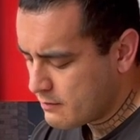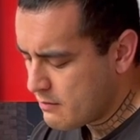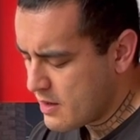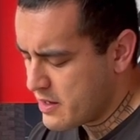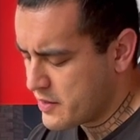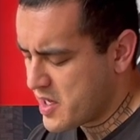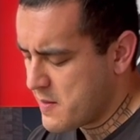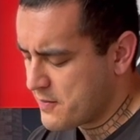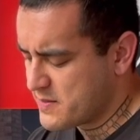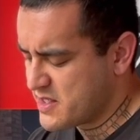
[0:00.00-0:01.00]
it'll keep
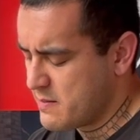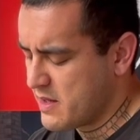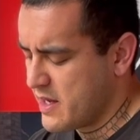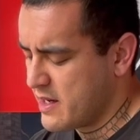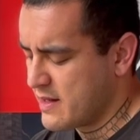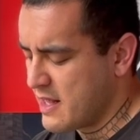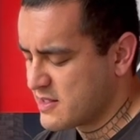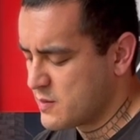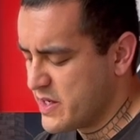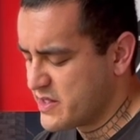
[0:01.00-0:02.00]
from stimulating that
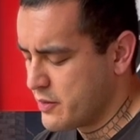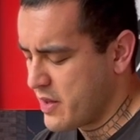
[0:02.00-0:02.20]
sweet tooth